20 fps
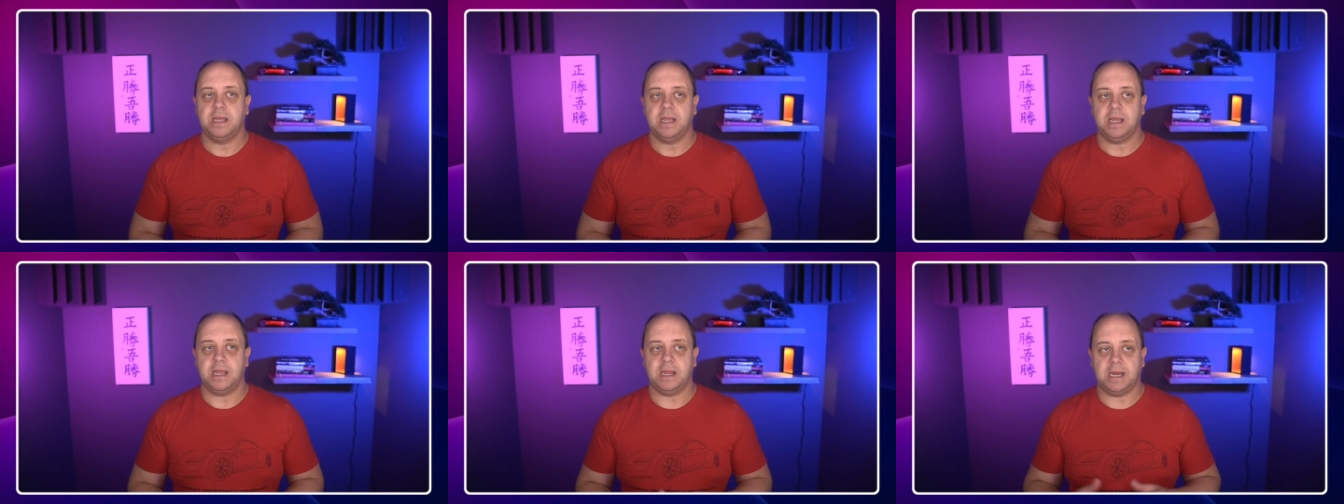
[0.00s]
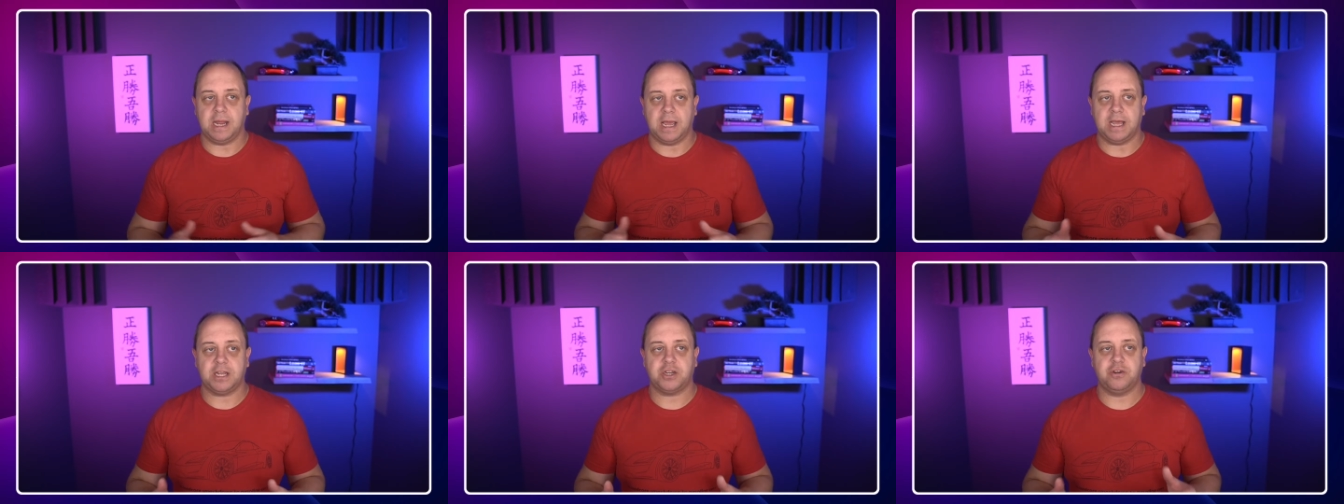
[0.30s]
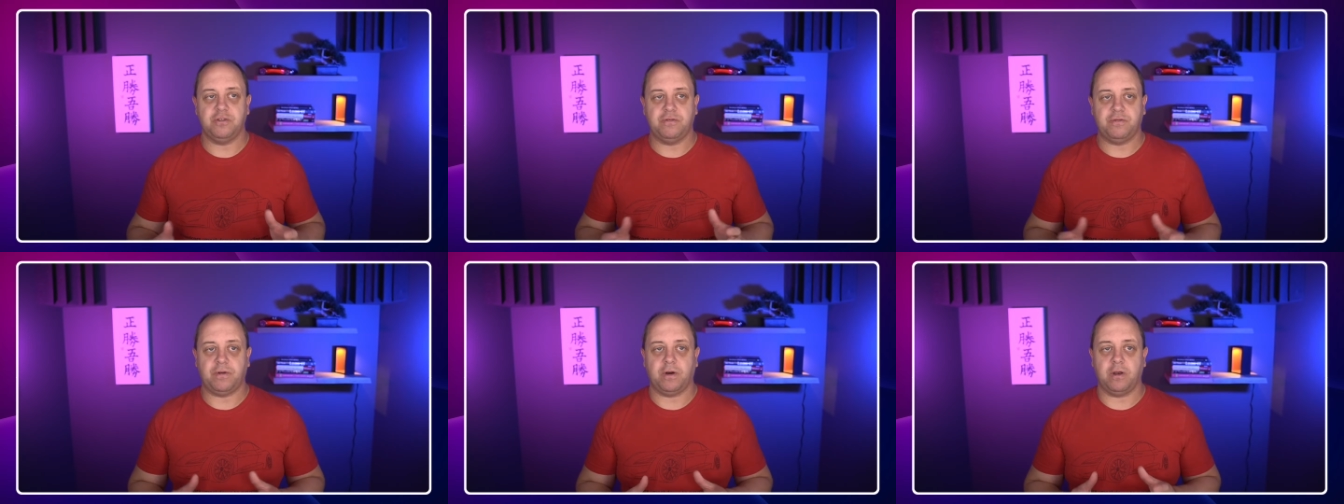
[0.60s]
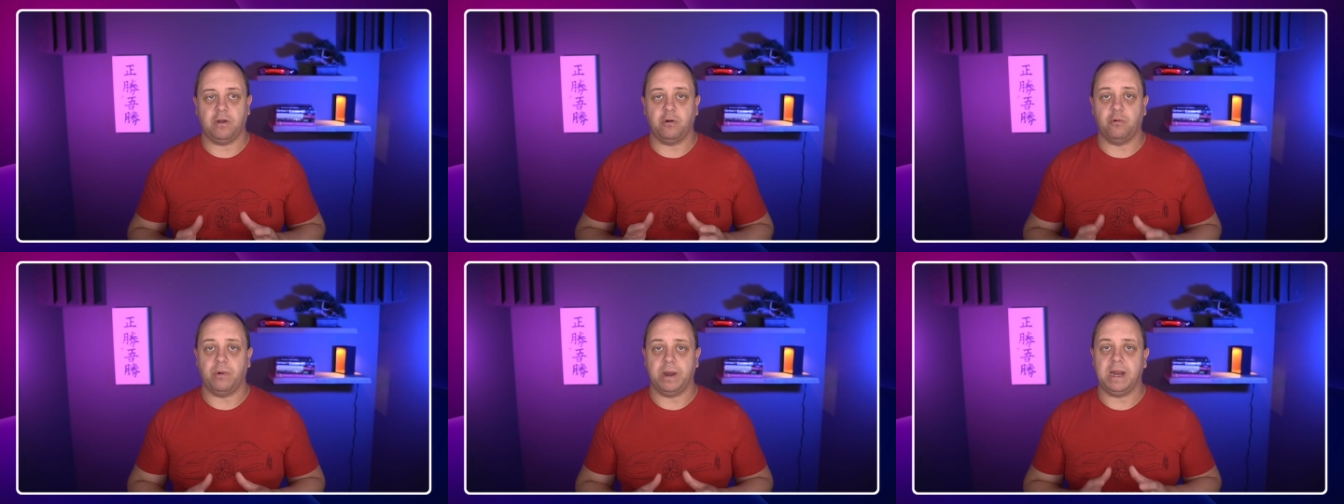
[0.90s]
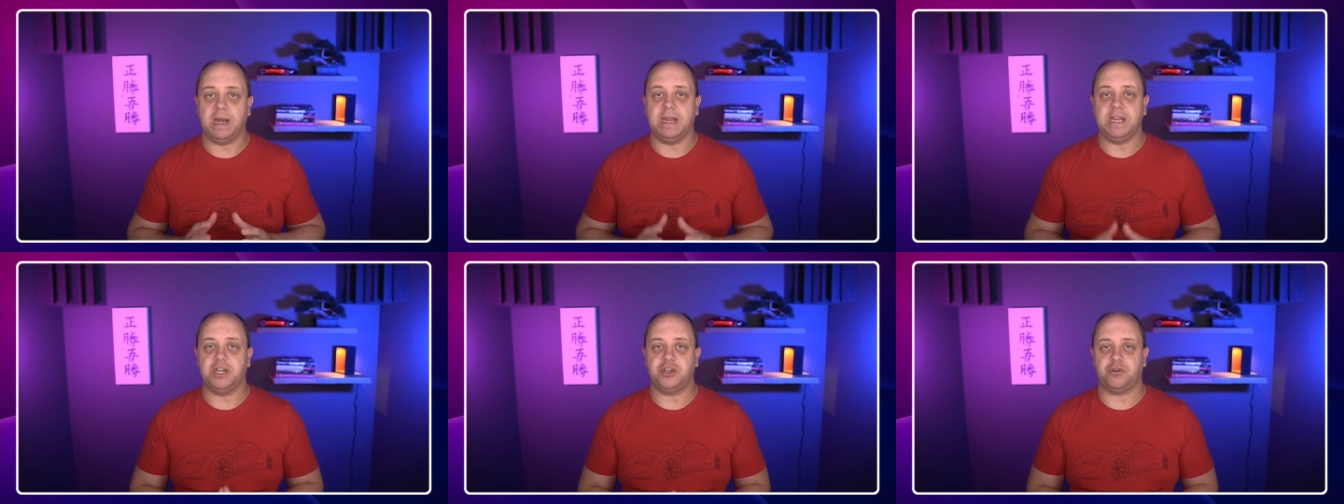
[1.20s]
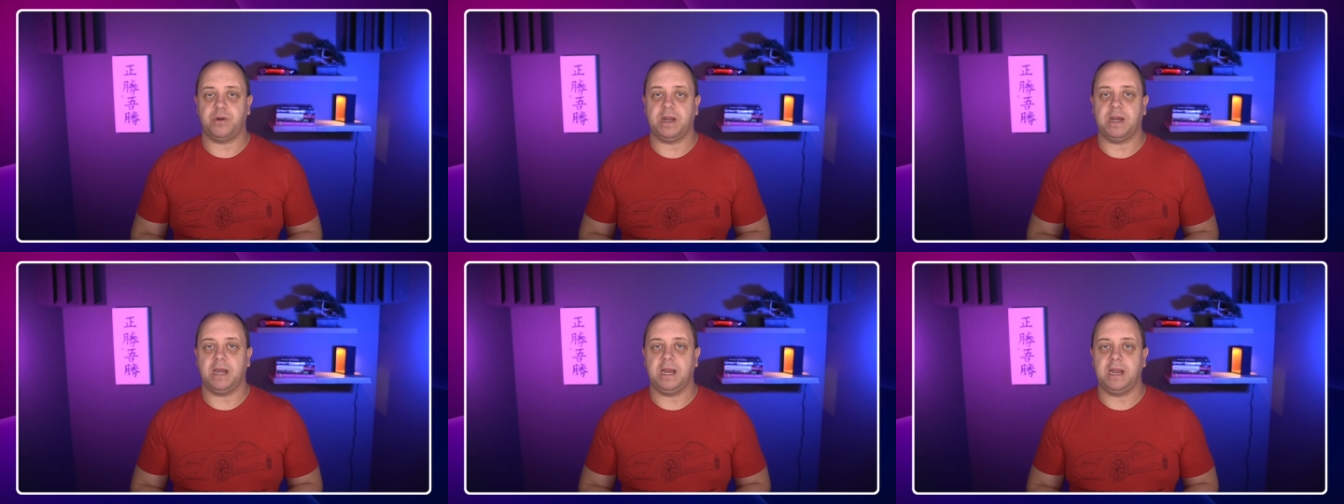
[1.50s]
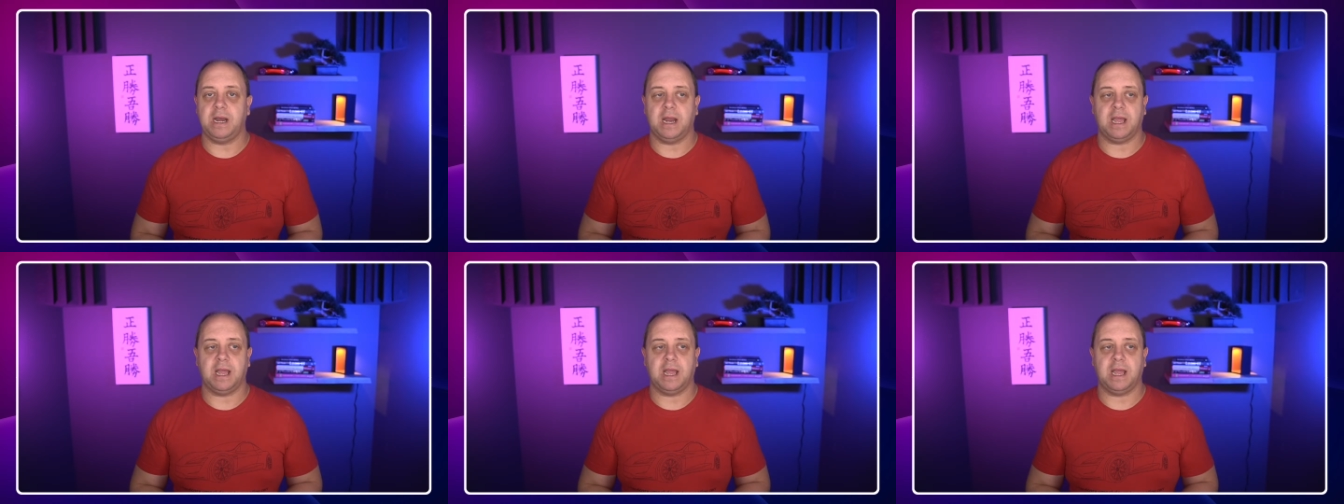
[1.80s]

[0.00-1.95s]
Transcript: it has to follow really strictly.